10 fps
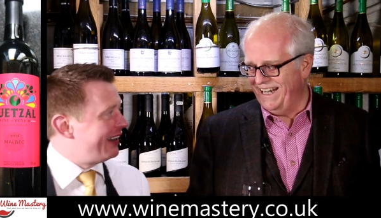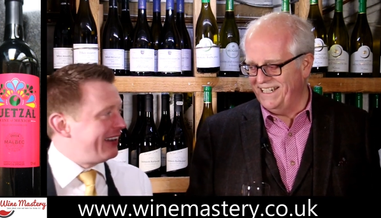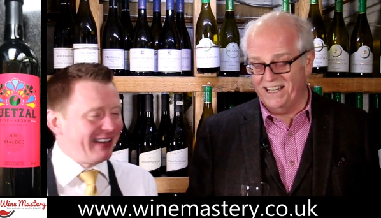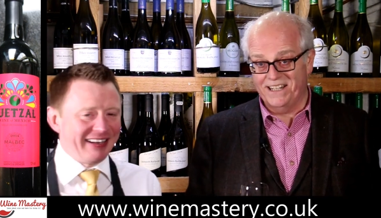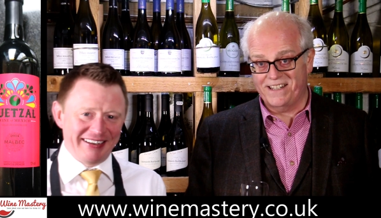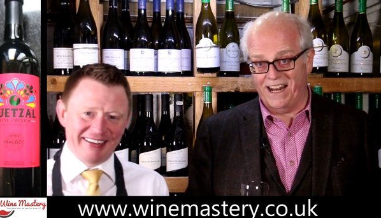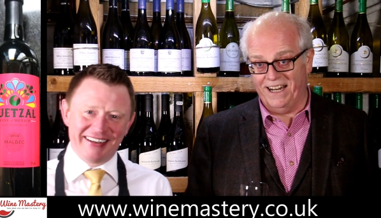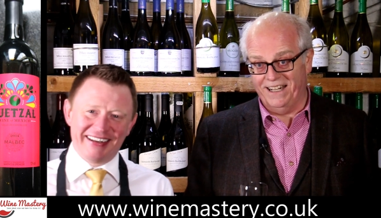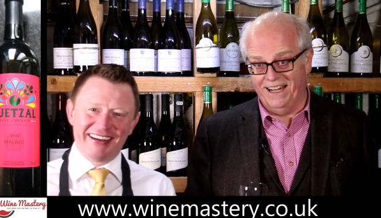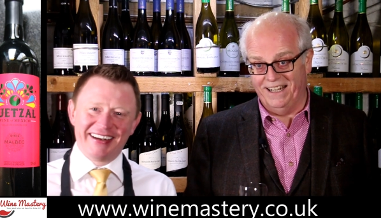Speaker 1: neat in the
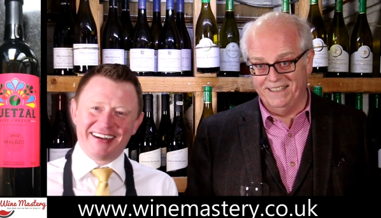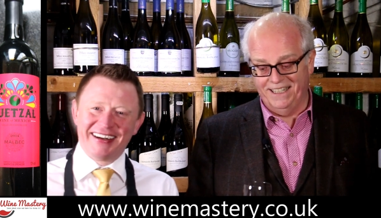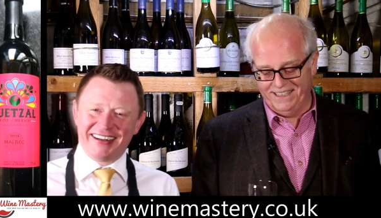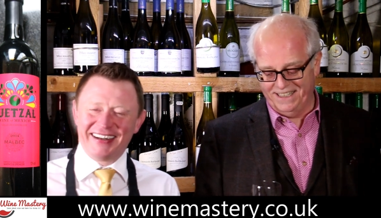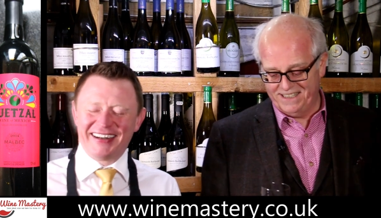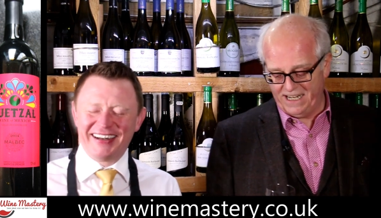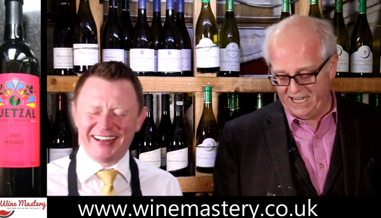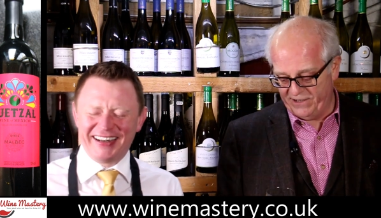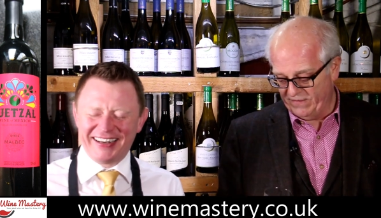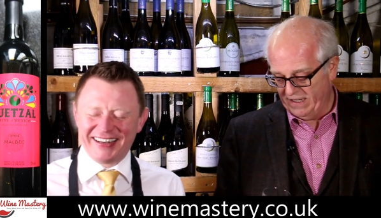cellar, yeah, neat in the
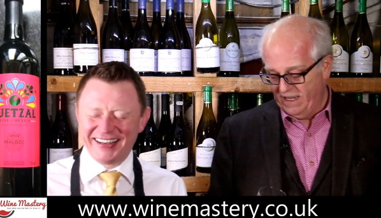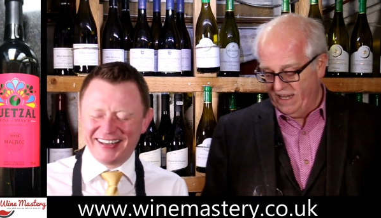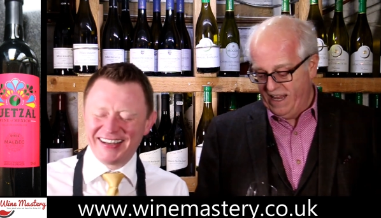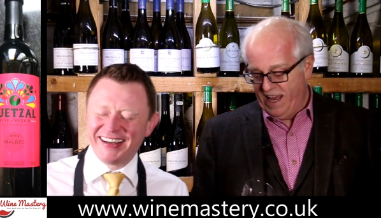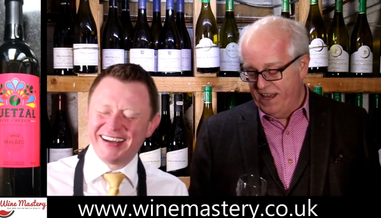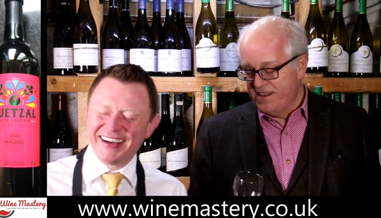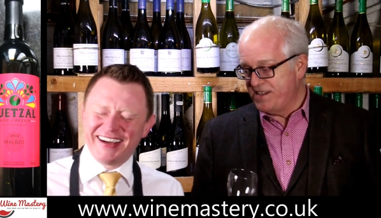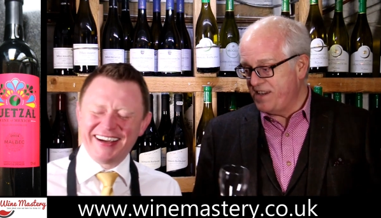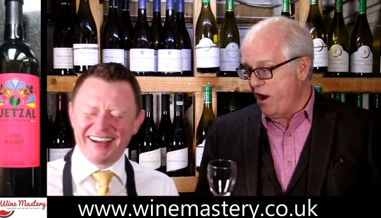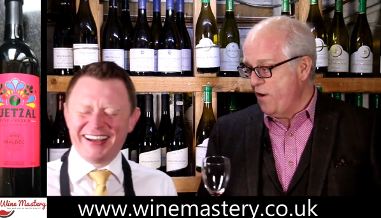cellar.
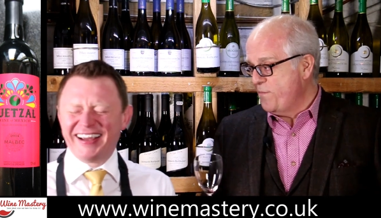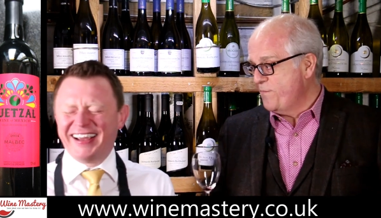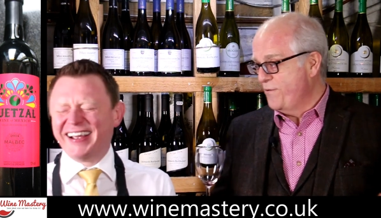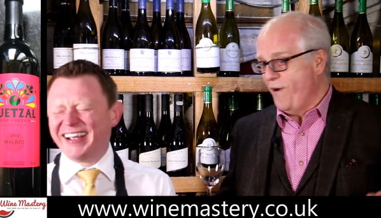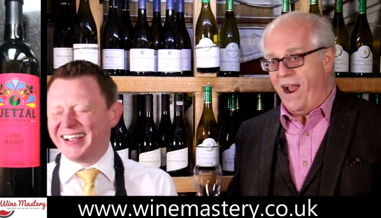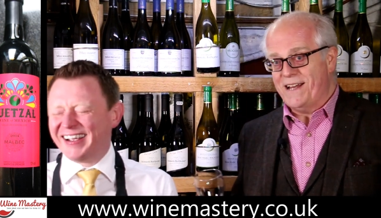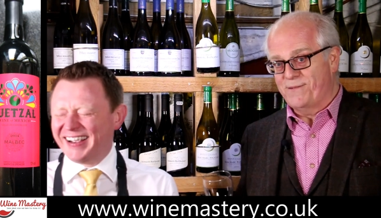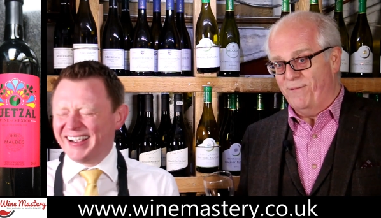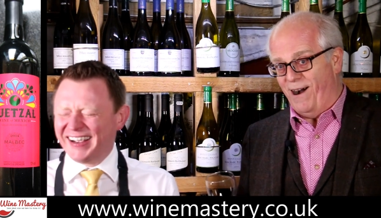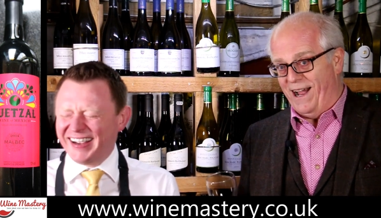So
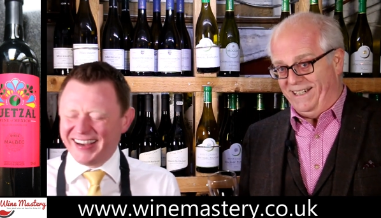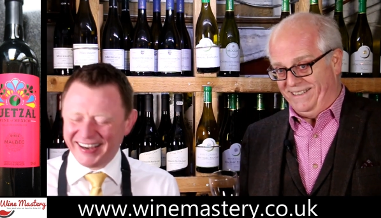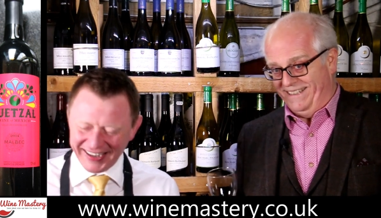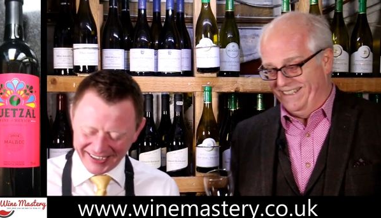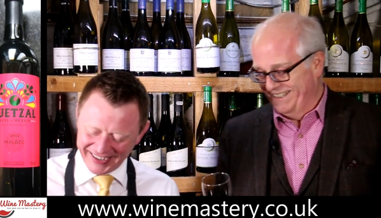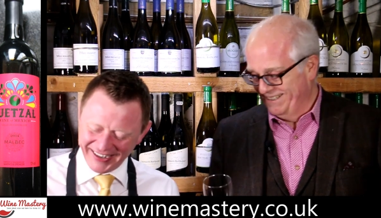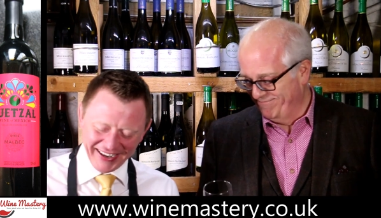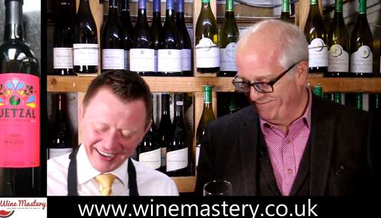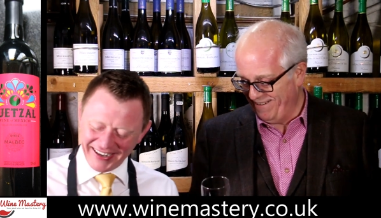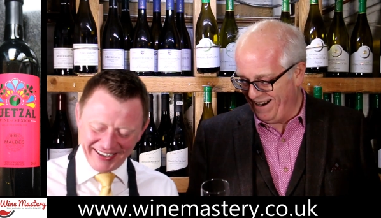price wise,
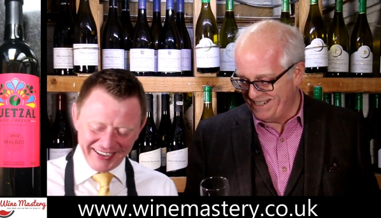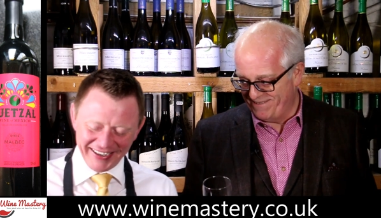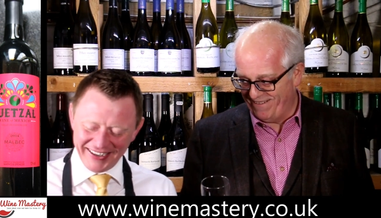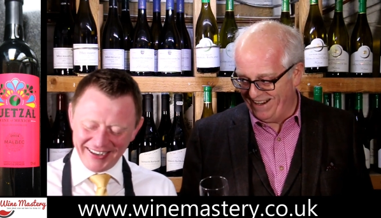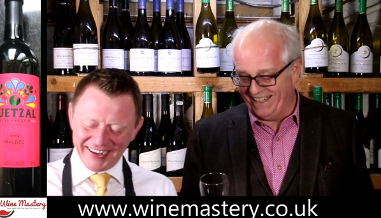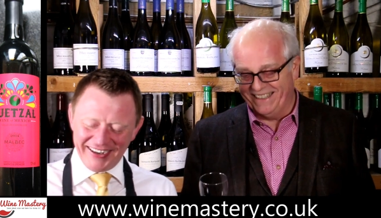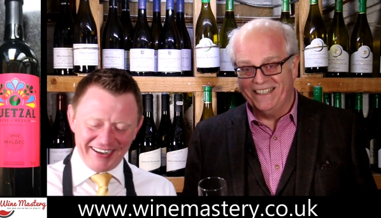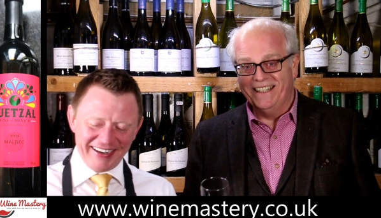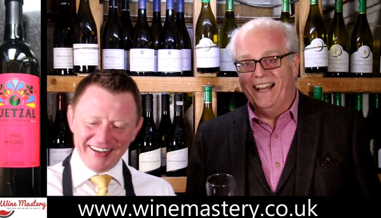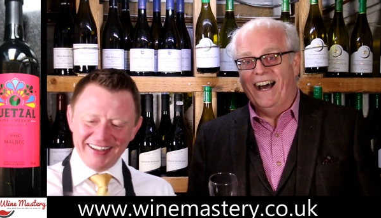price wise,
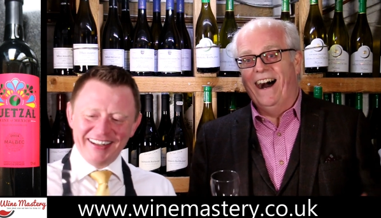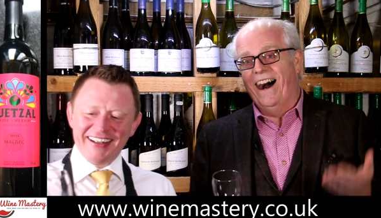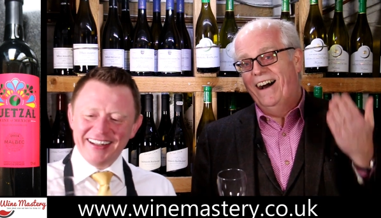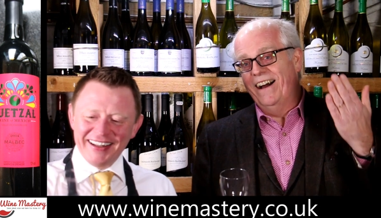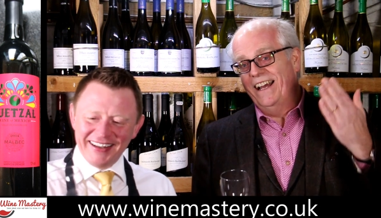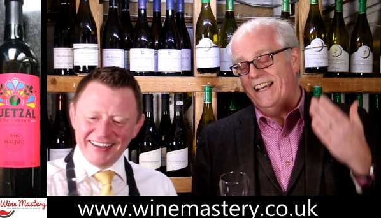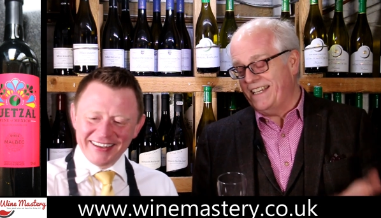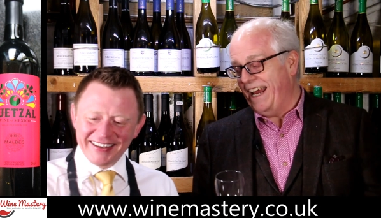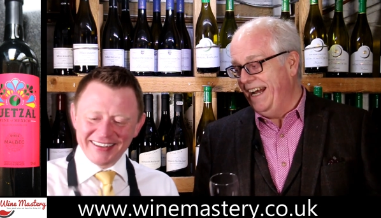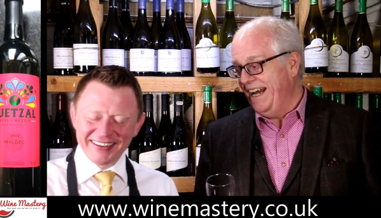
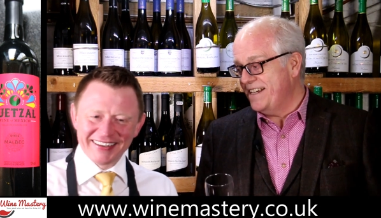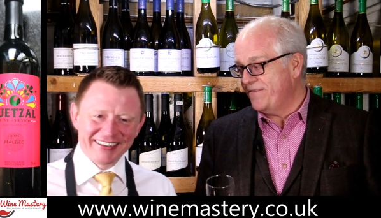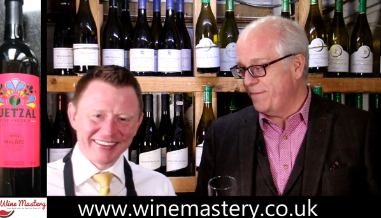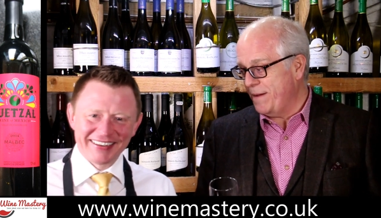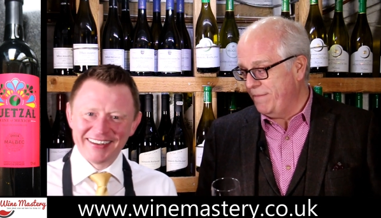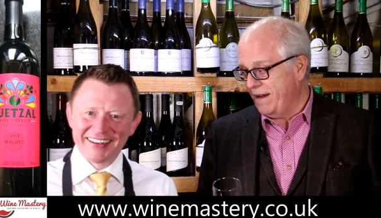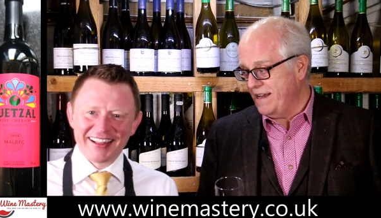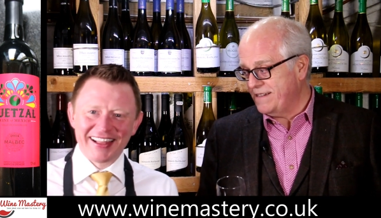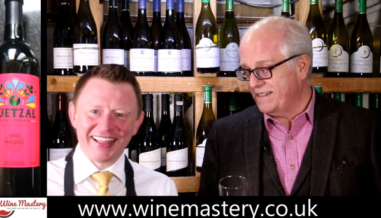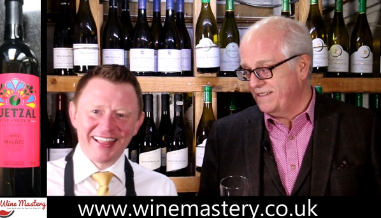it is from
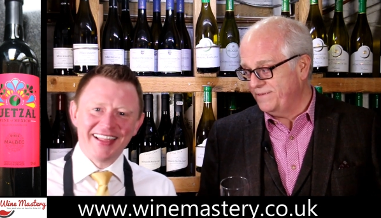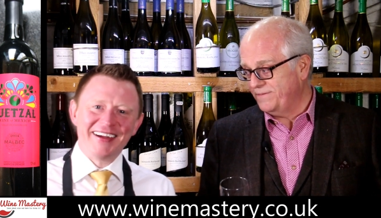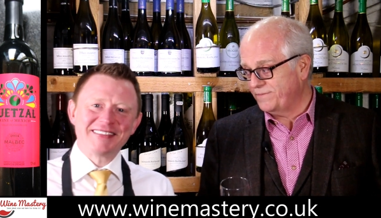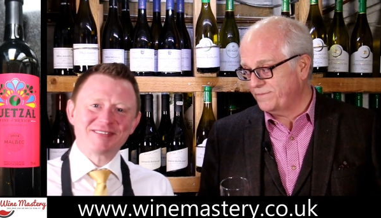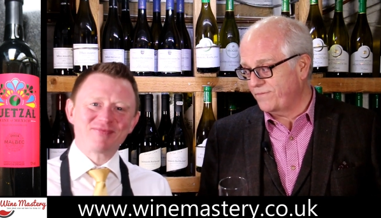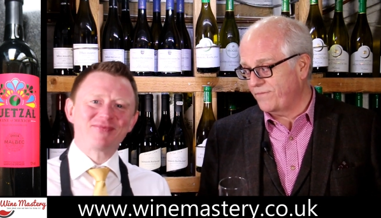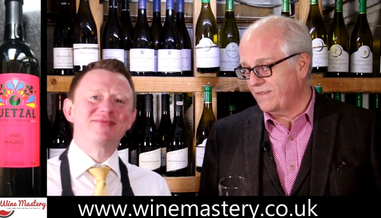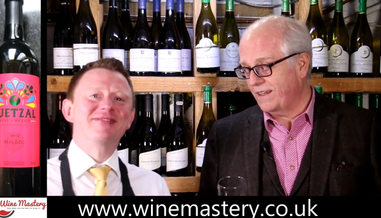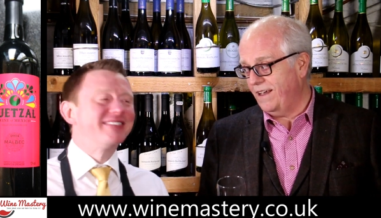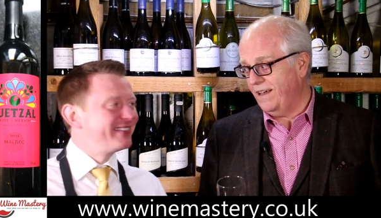M&S
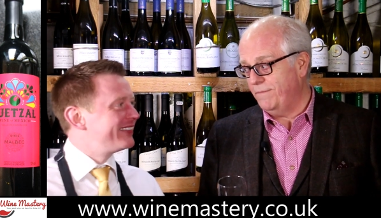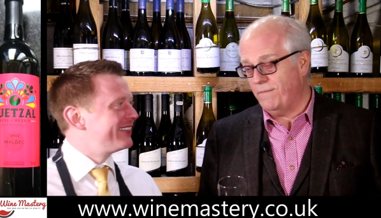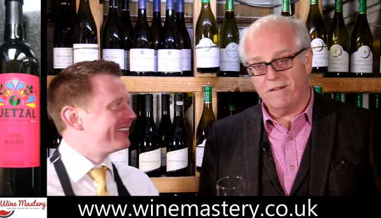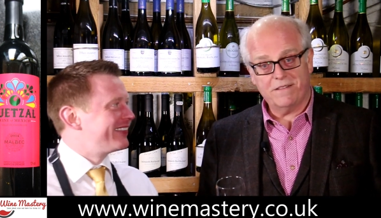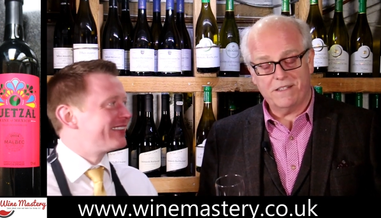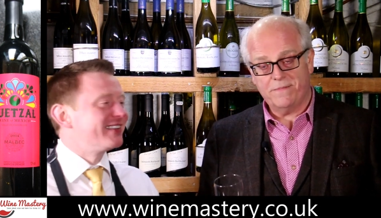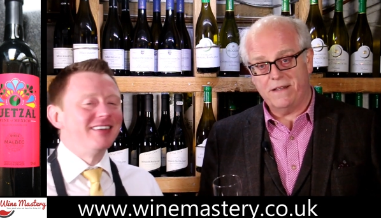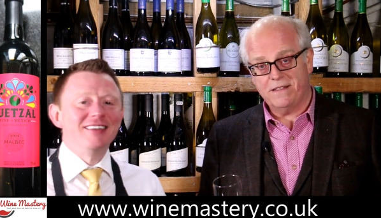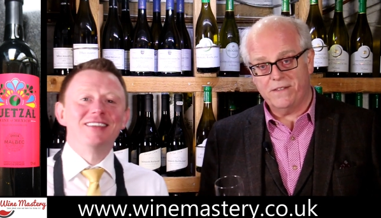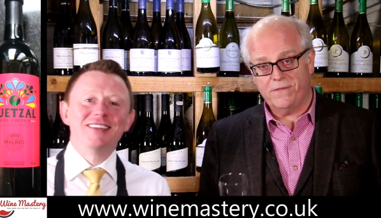and Marks and
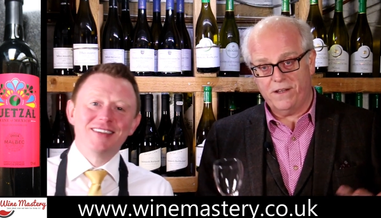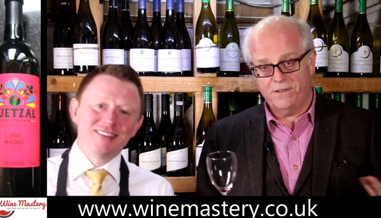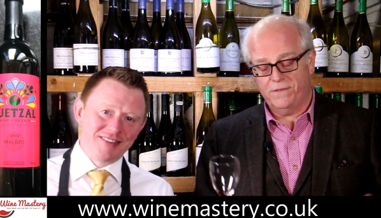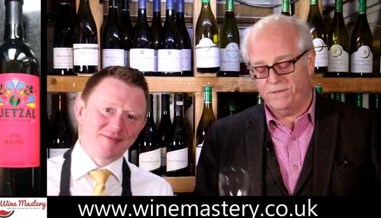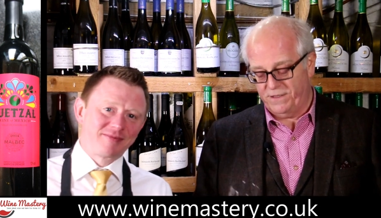Spencers. For those of